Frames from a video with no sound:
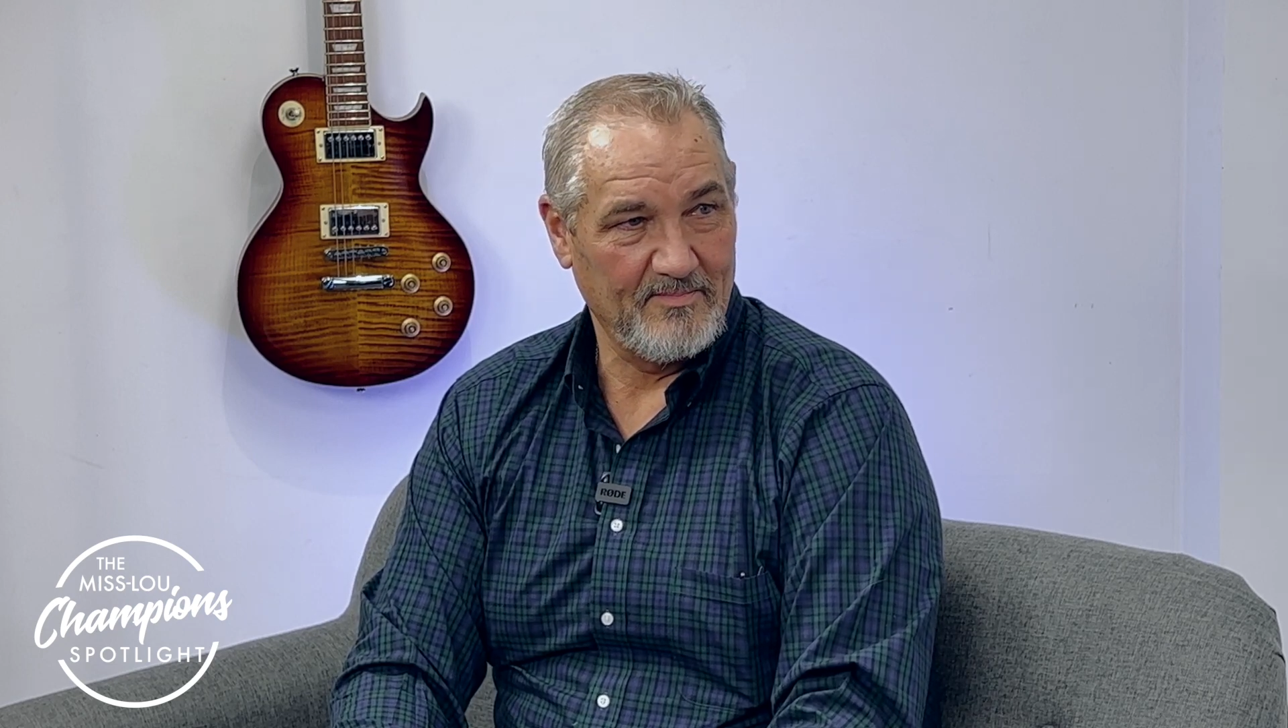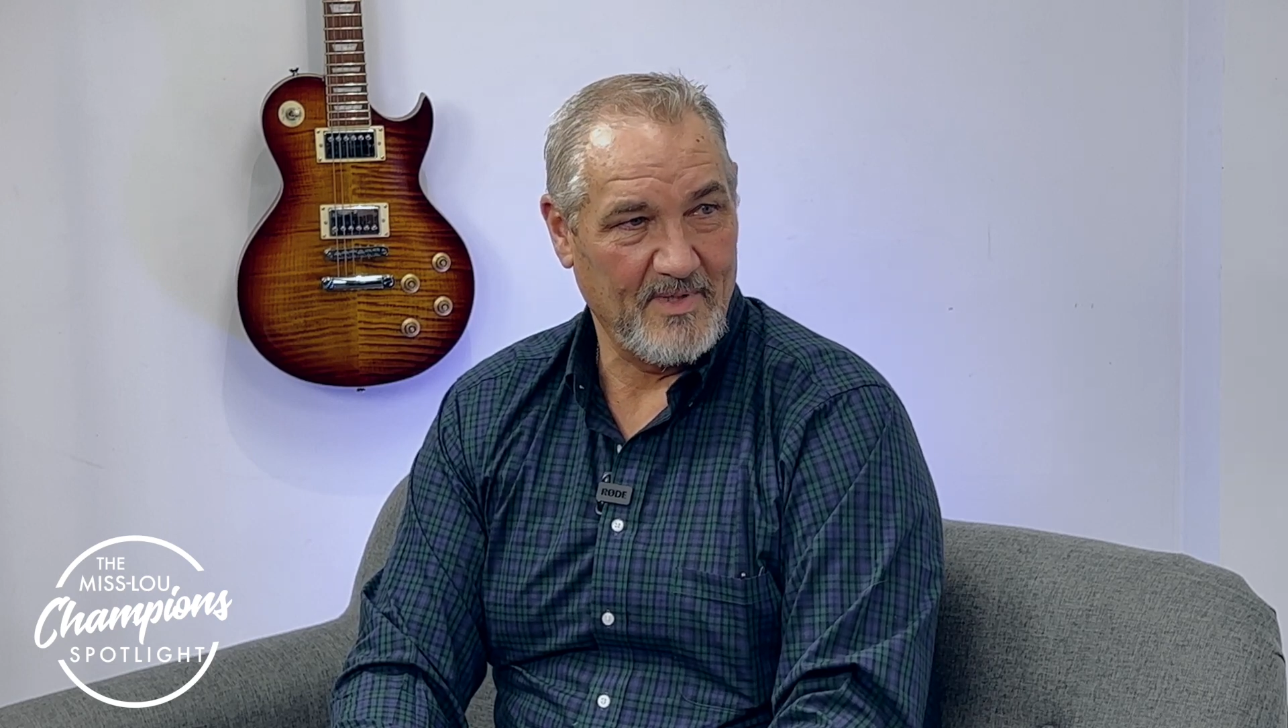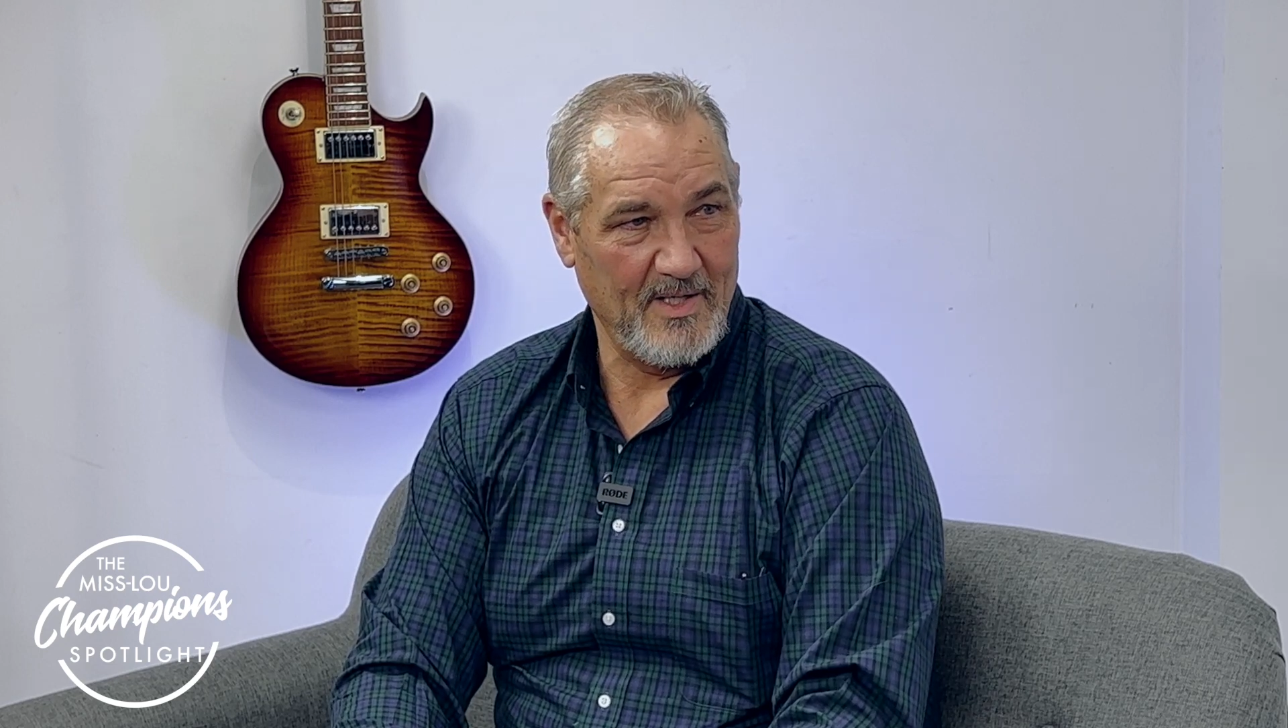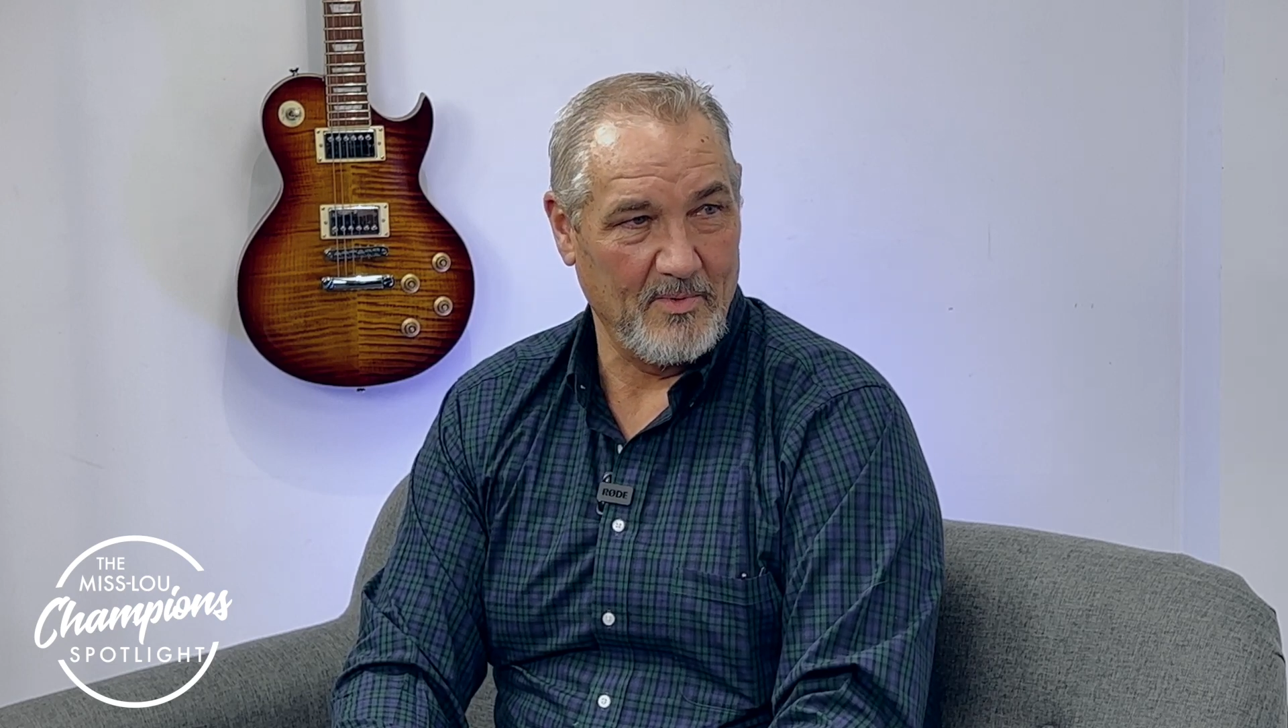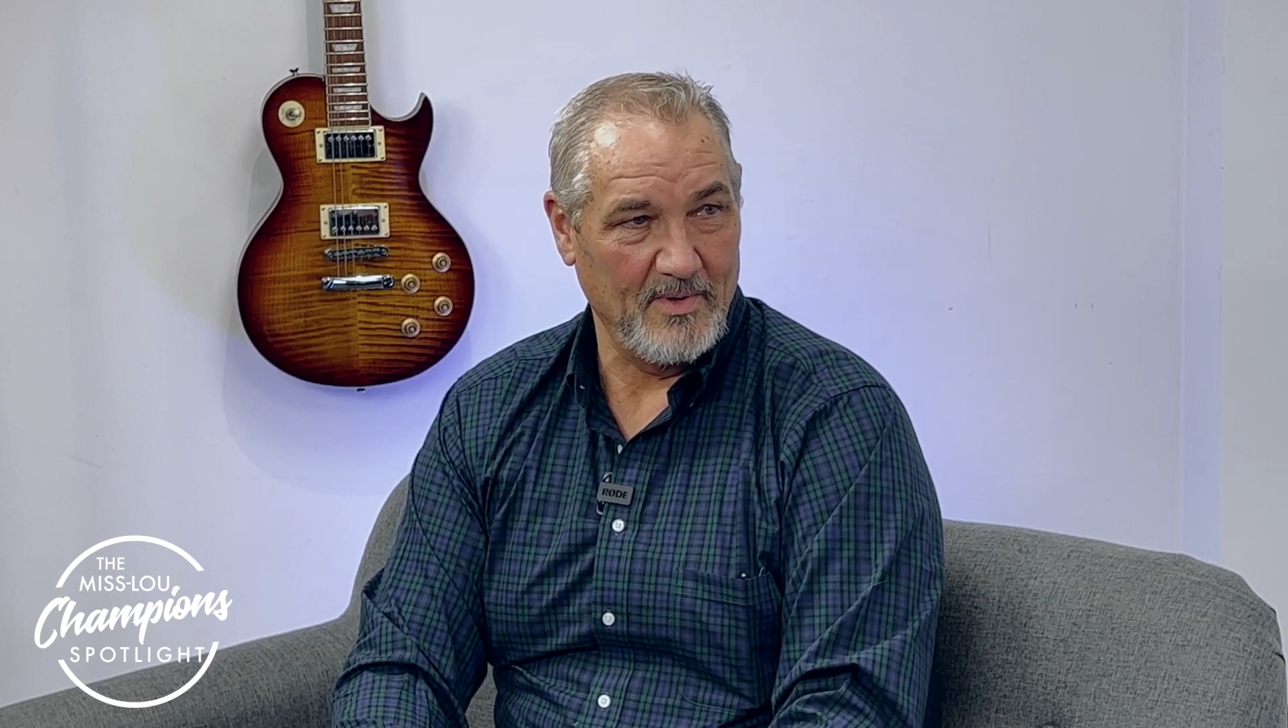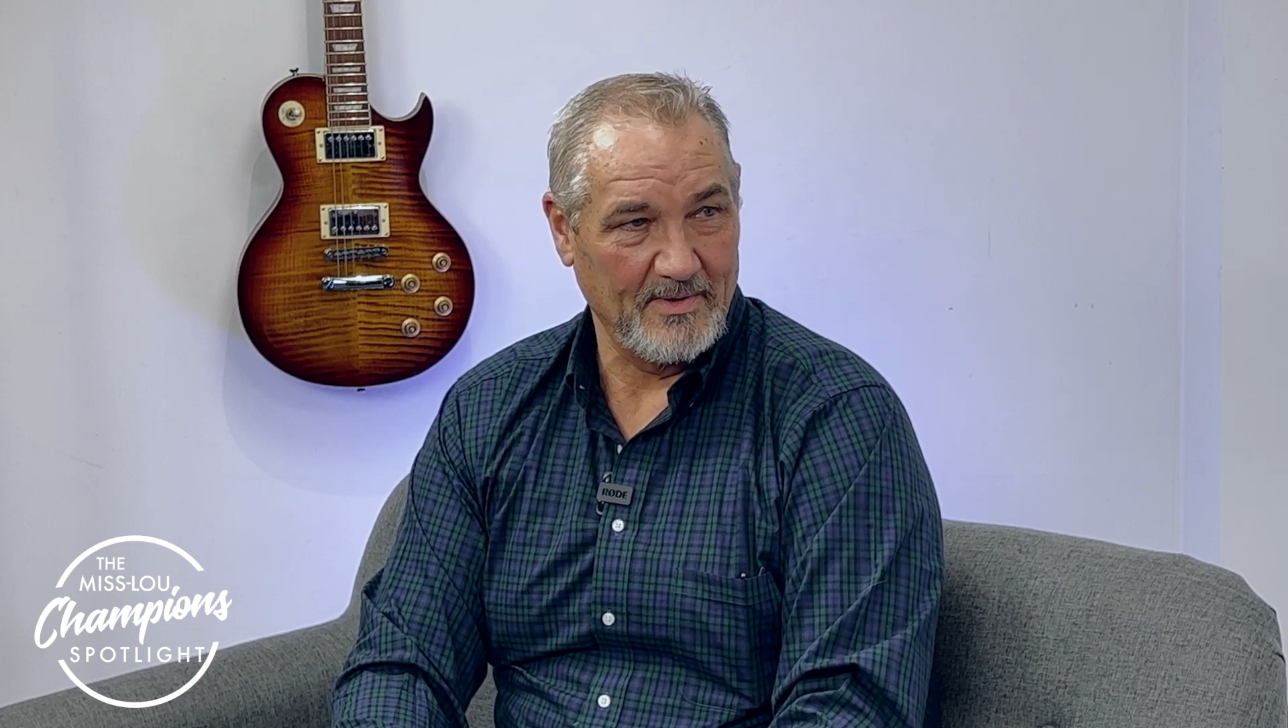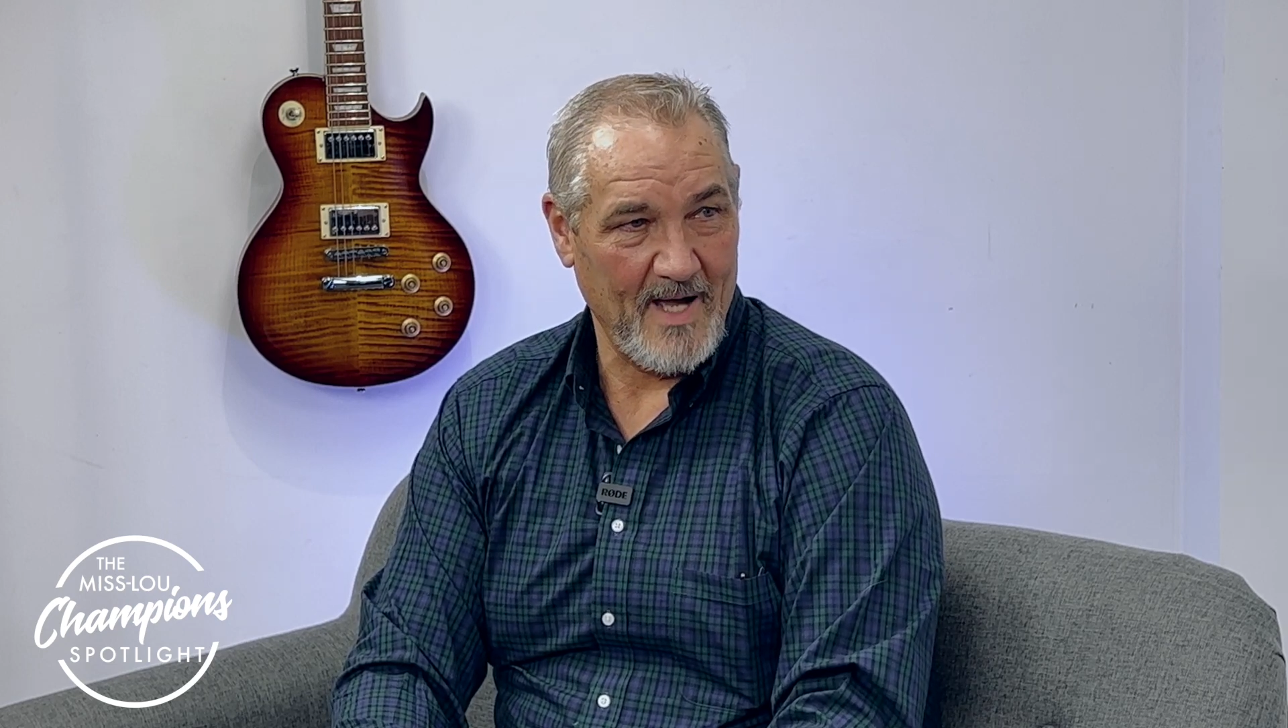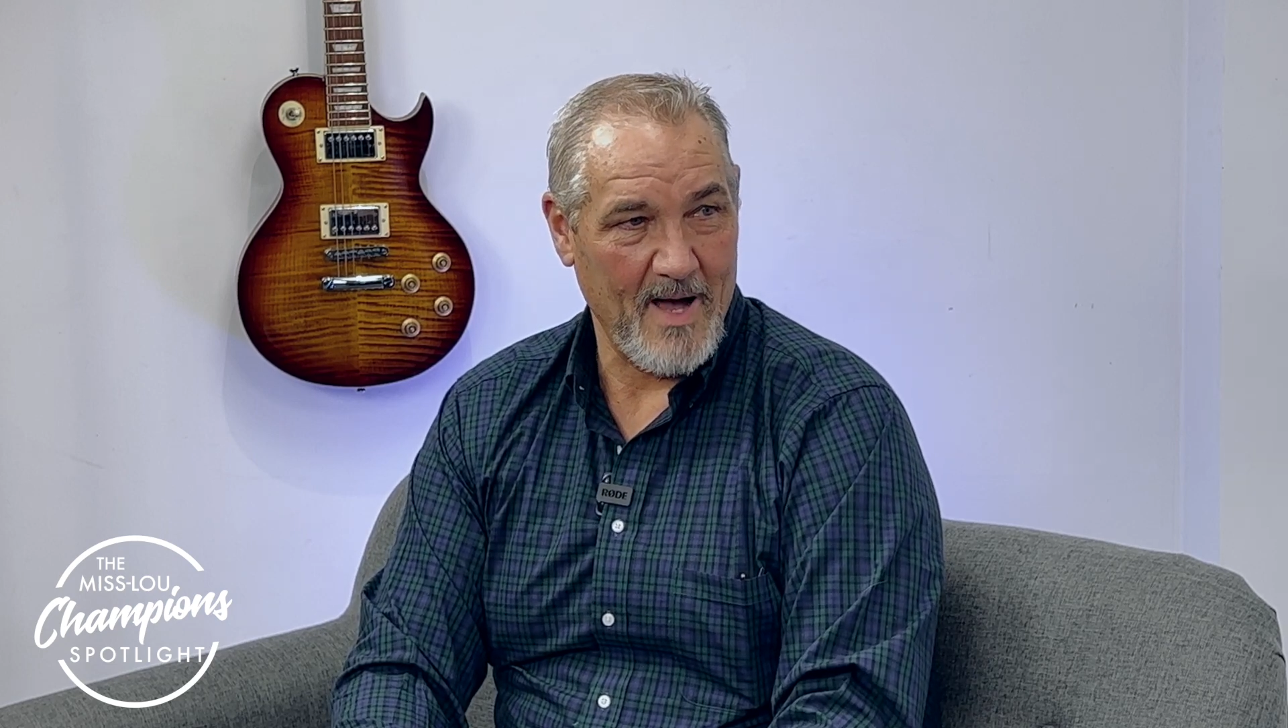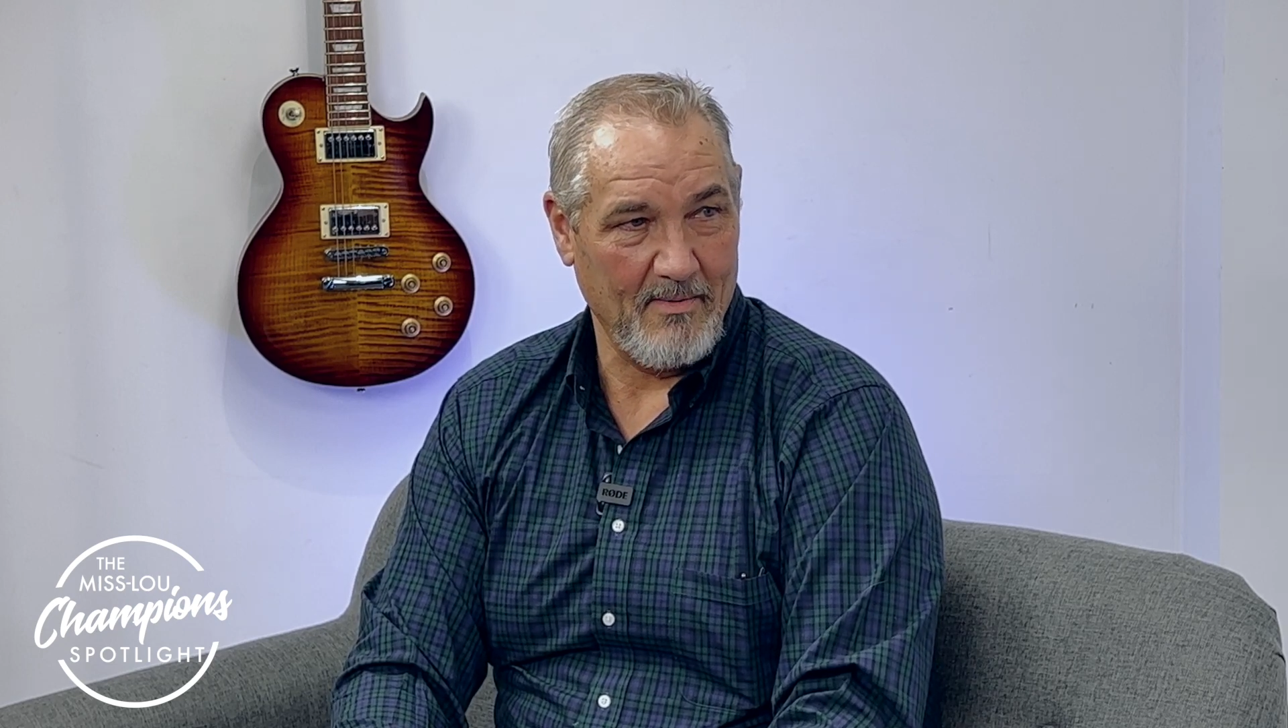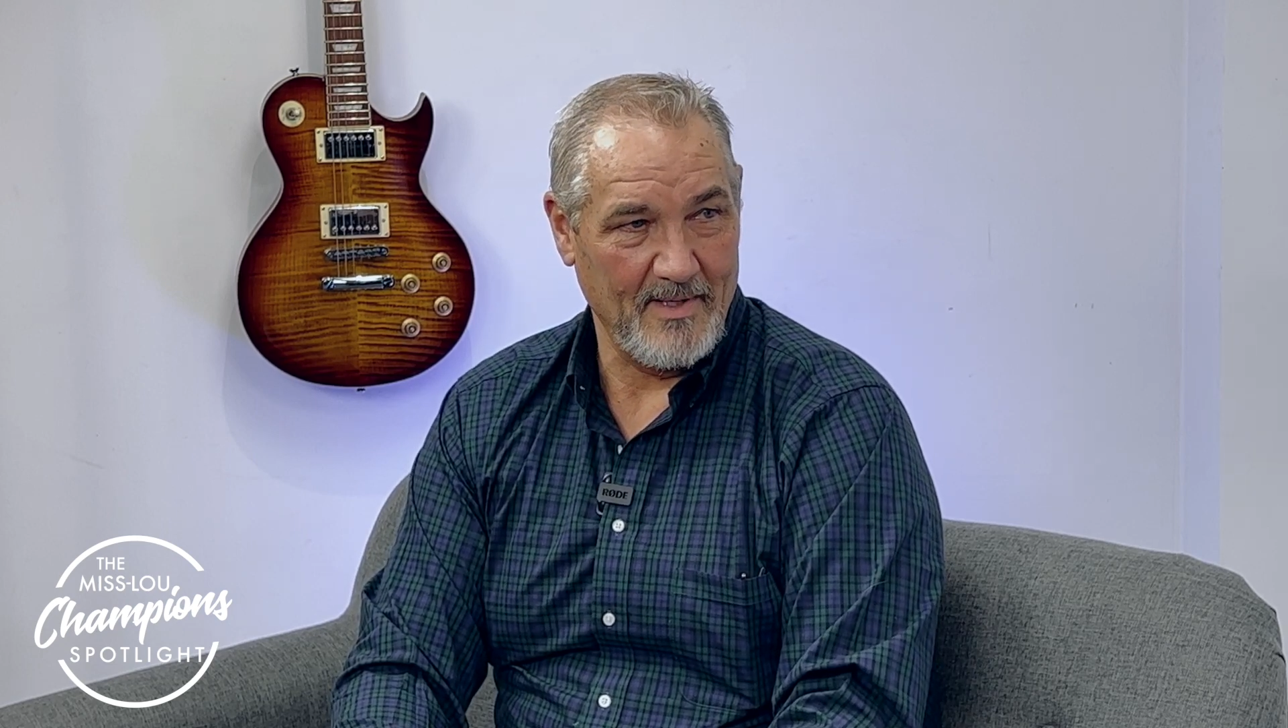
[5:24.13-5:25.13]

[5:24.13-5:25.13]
hear one gobble.